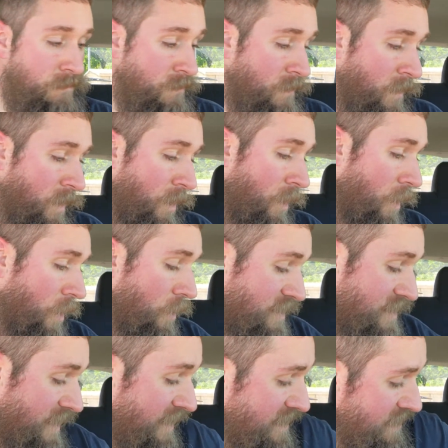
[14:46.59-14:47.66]
Of course,
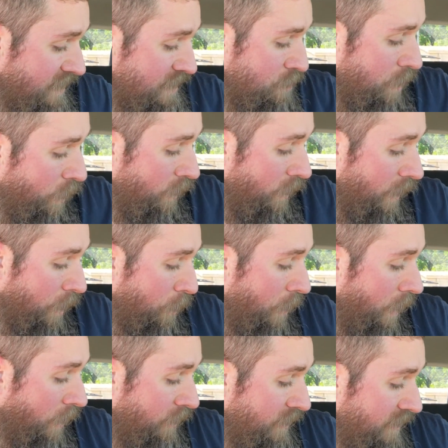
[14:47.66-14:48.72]
I guess it does blow a lot of
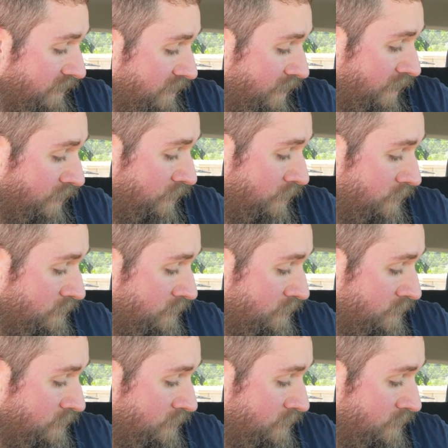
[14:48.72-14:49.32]
pollen and stuff.